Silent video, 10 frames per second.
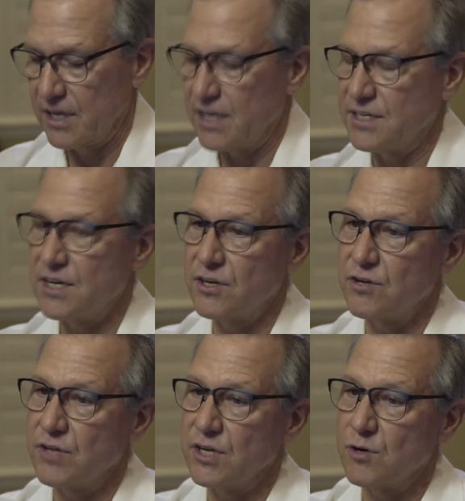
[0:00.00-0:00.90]
and tell
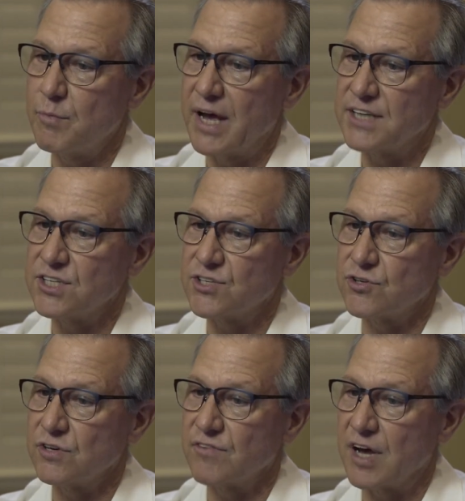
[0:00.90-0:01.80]
you that your batch is
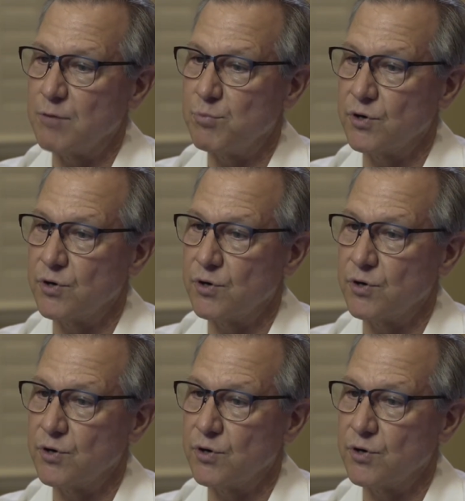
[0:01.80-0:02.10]
certified